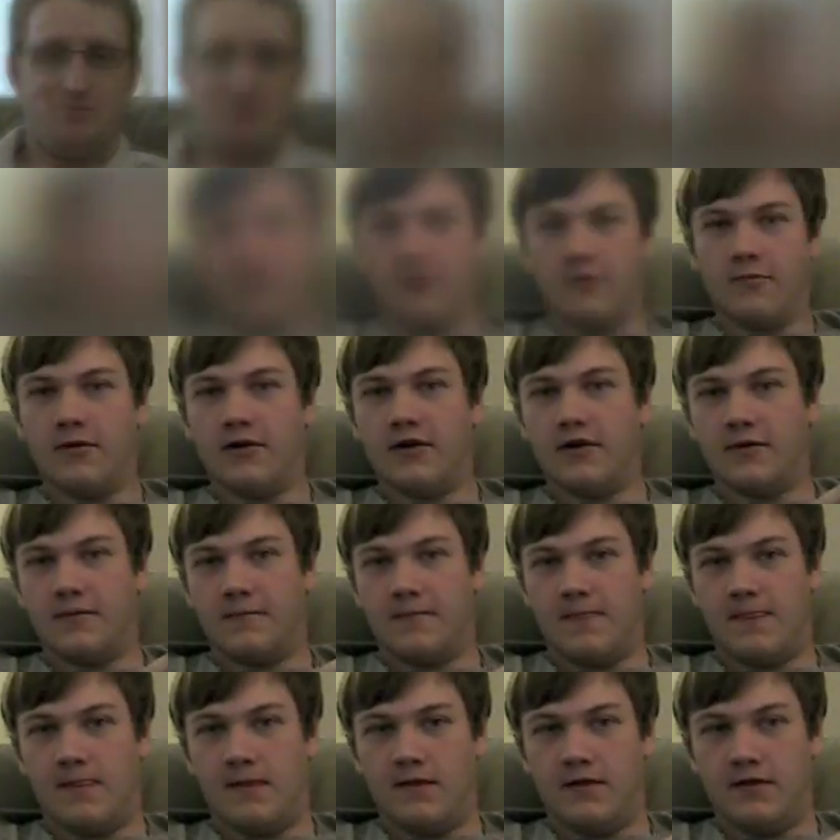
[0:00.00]
Coma,
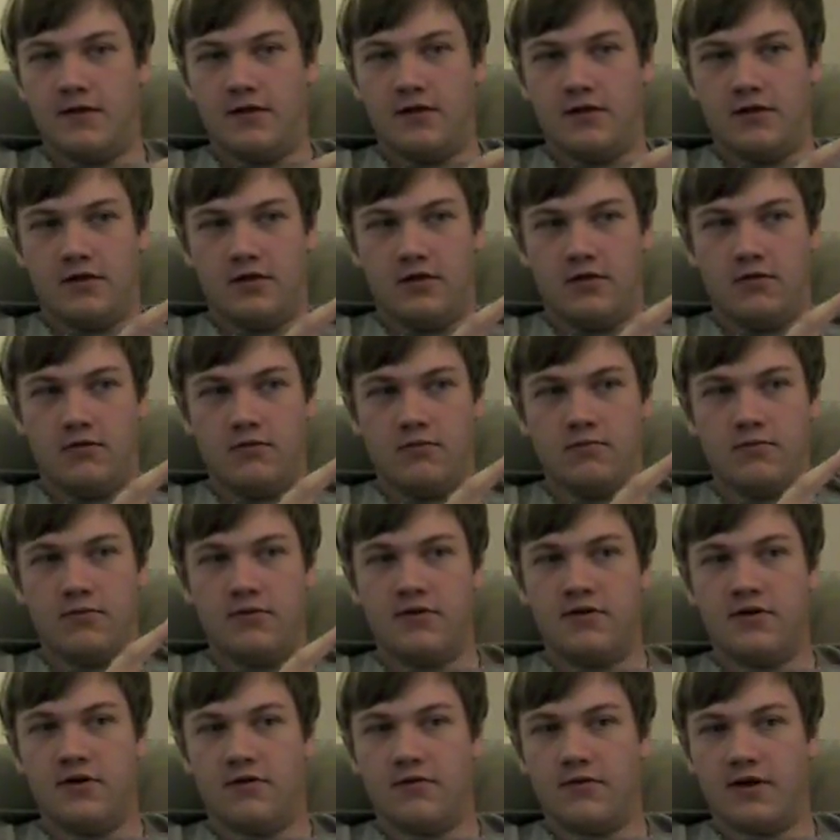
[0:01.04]
you
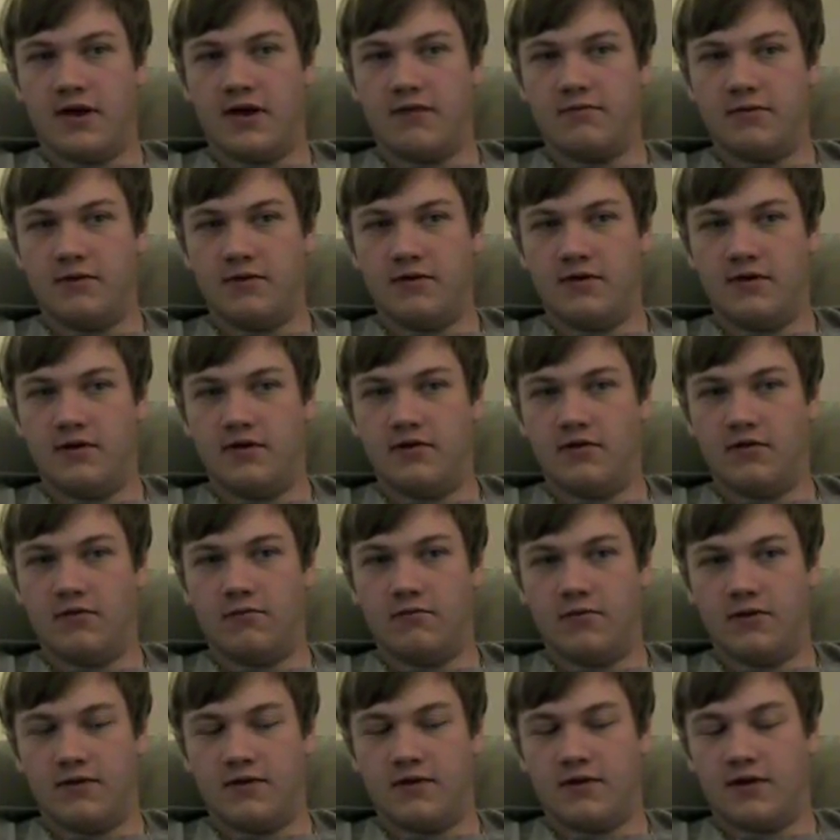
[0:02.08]
don't have to deal
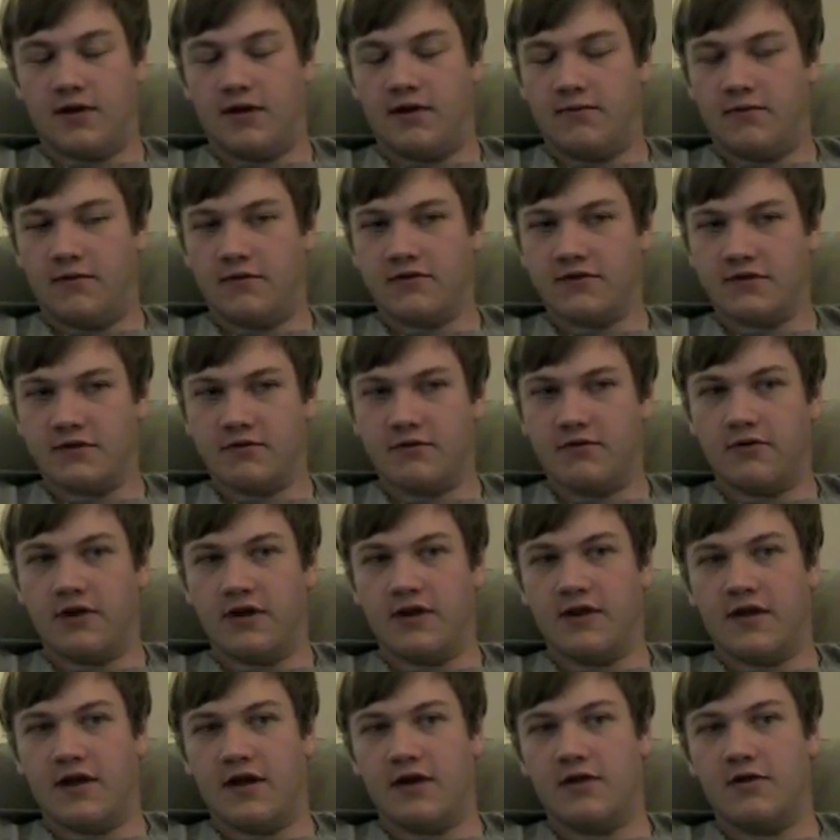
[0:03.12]
with the lifelong scrutiny
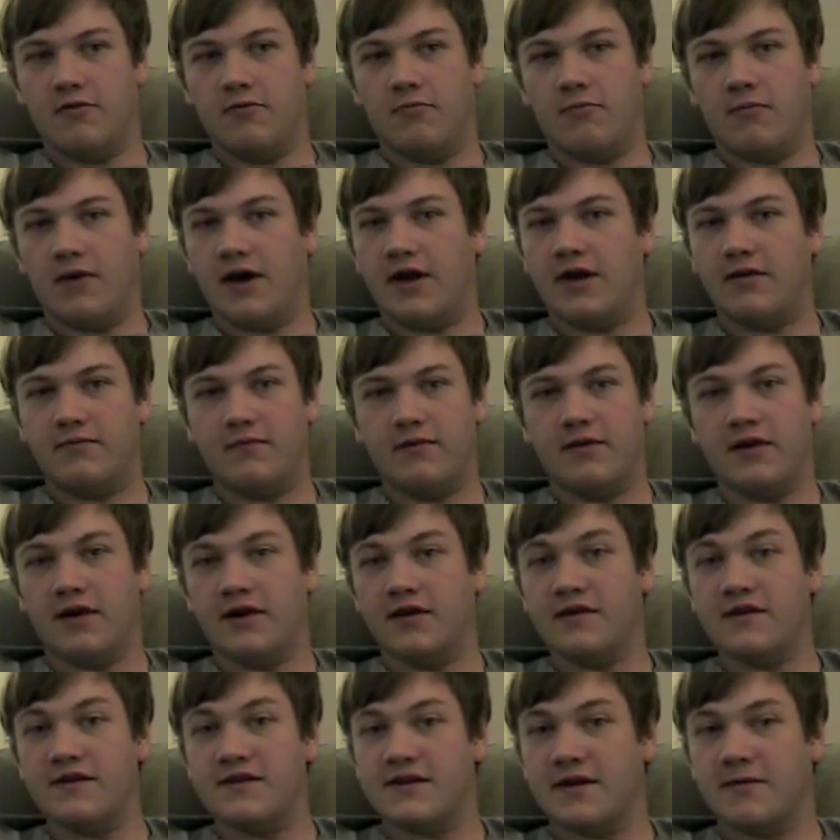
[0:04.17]
that you might have
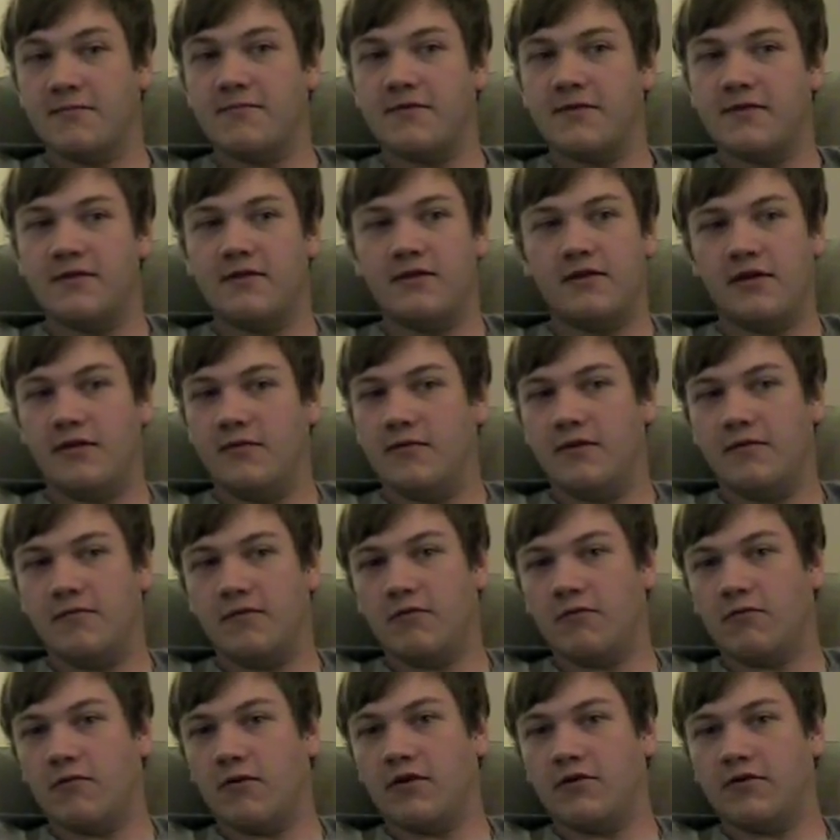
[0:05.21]
done even if you
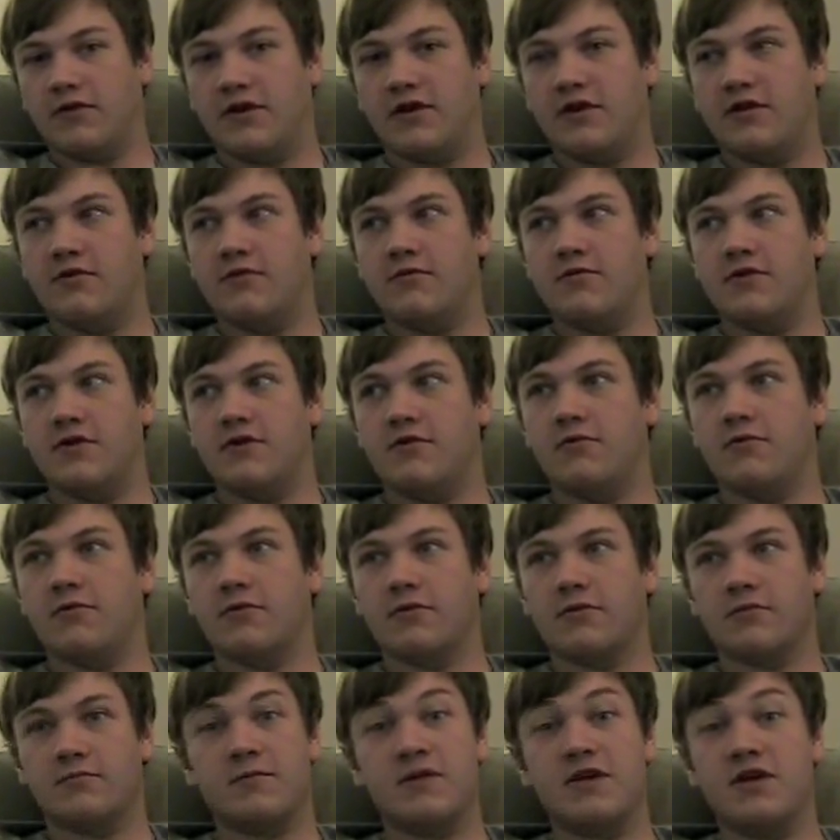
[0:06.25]
were wrongly accused, you
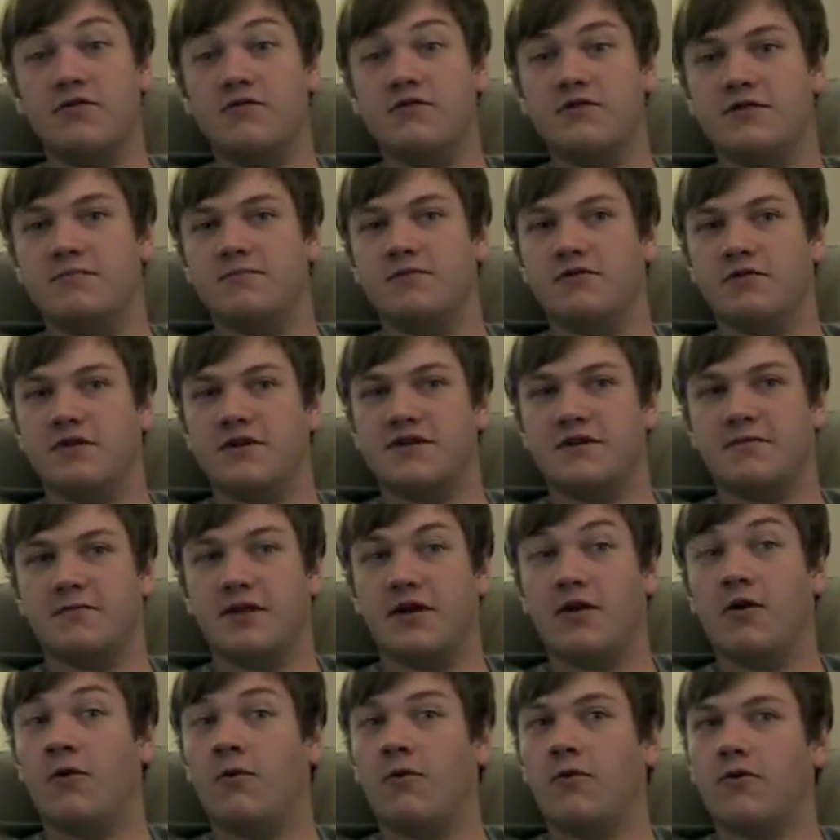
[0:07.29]
were accused of doing something
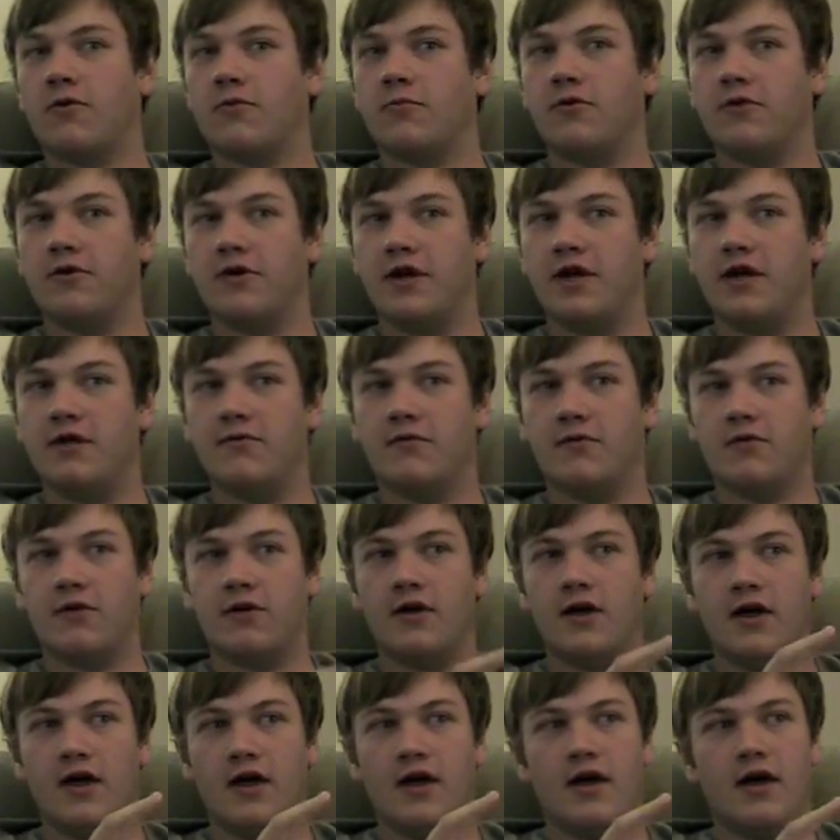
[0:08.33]
horrible and evil,
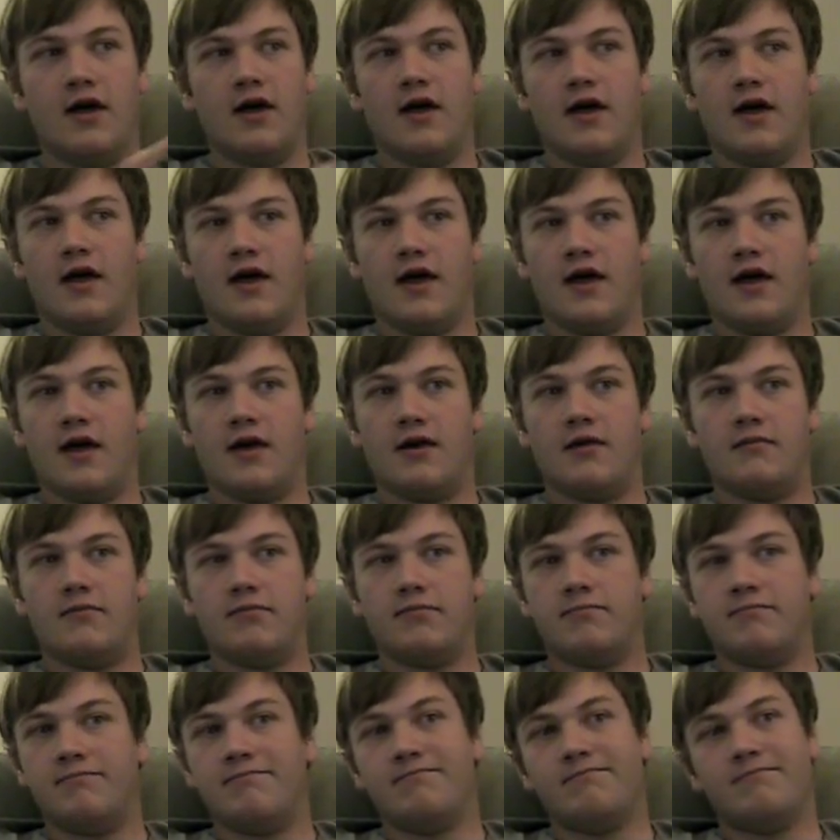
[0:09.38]
and,
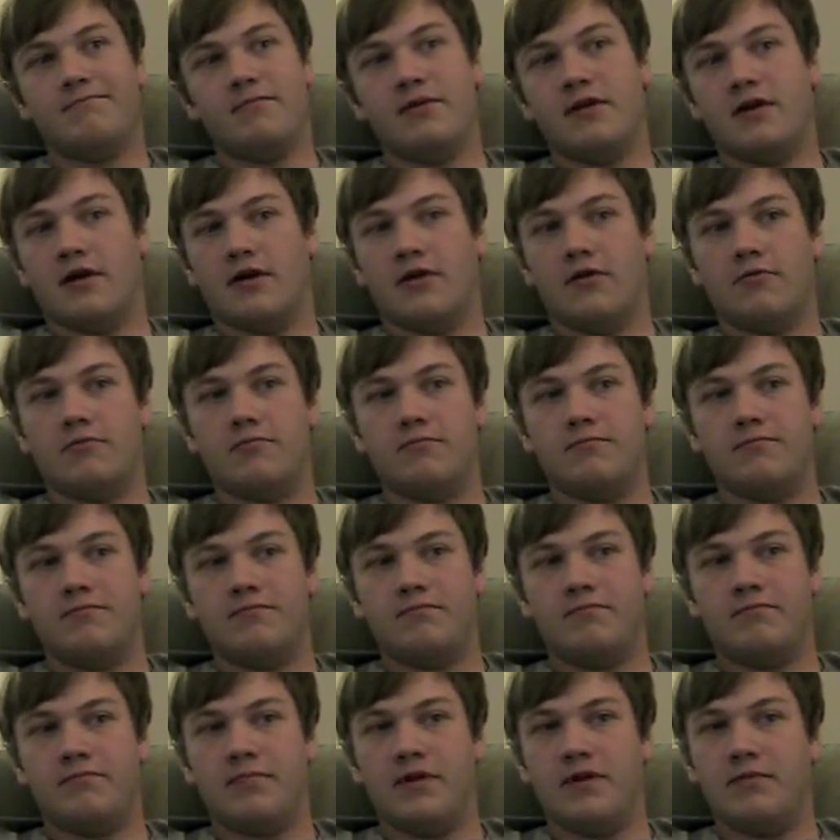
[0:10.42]

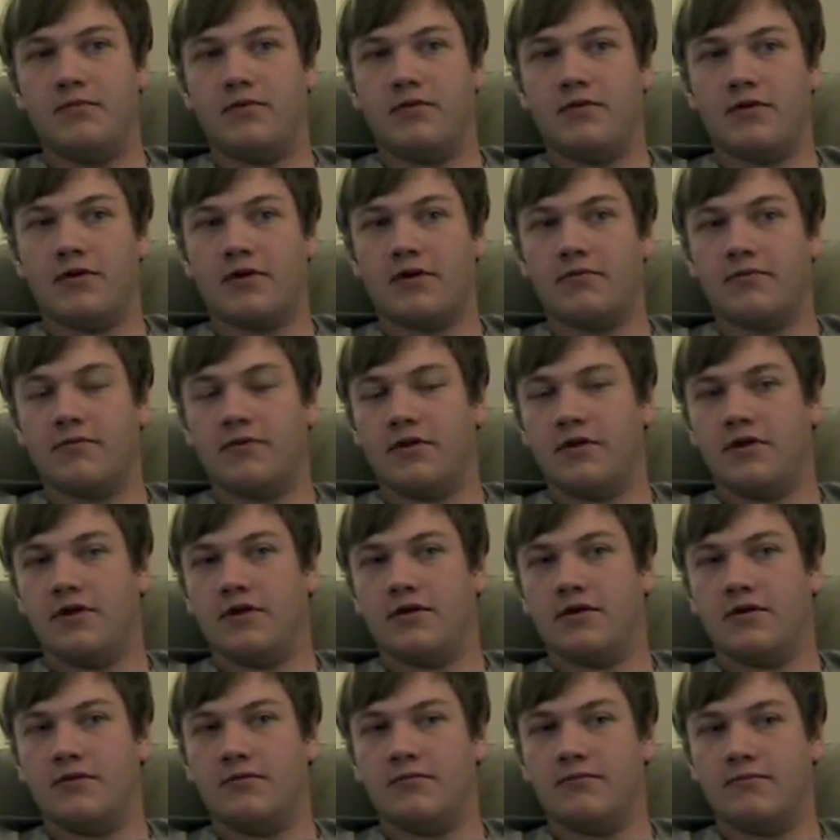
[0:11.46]
people aren't really going
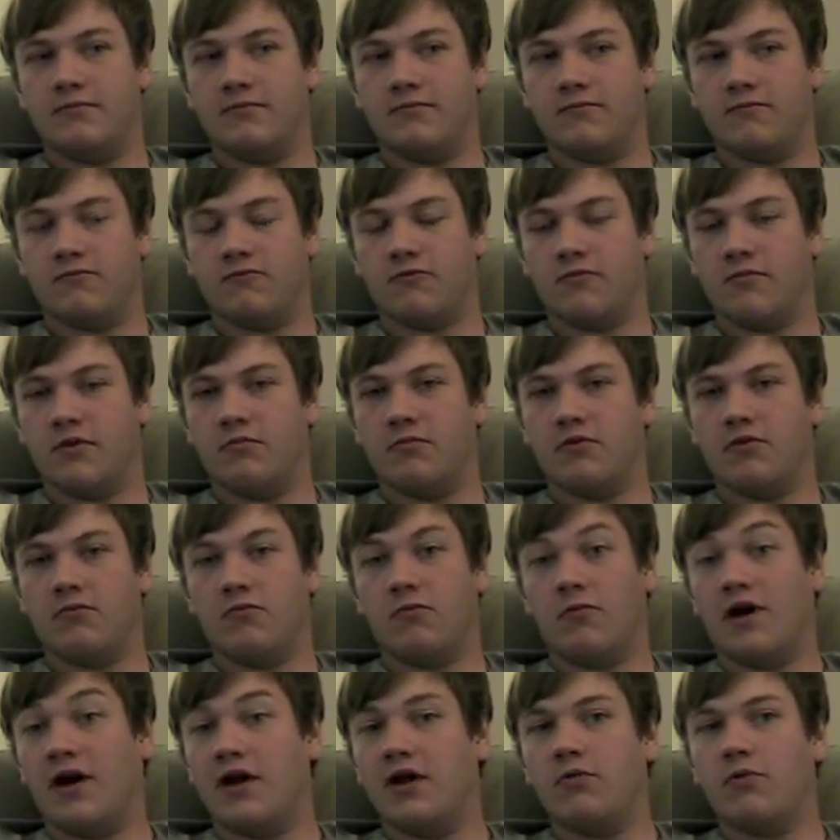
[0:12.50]
to remember
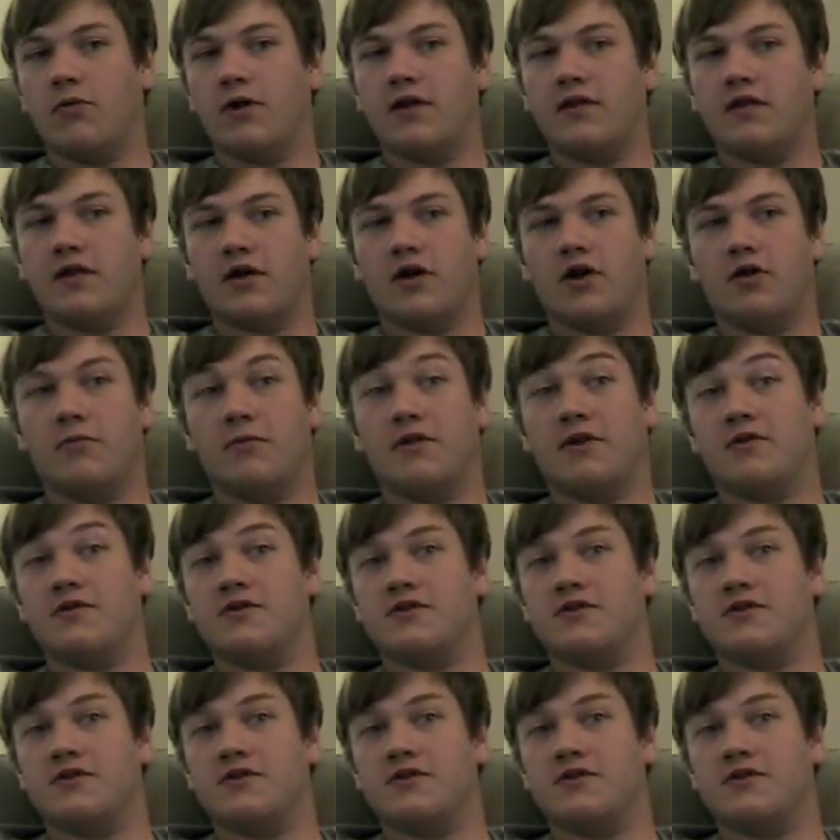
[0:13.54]
why you were in the coma. They're